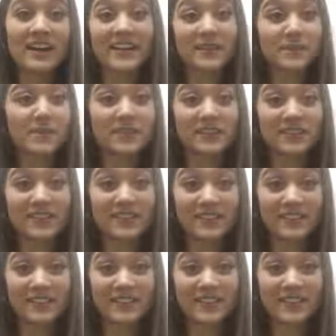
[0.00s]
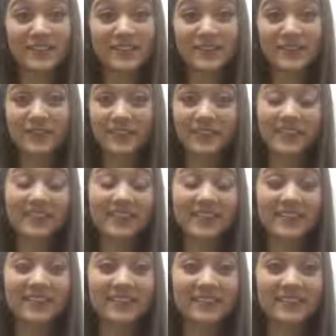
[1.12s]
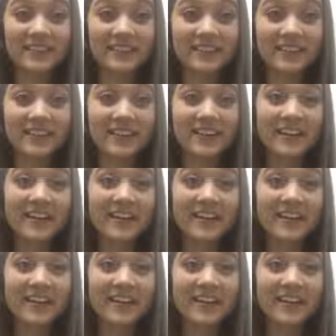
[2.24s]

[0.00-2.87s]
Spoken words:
and it will continue to for years on.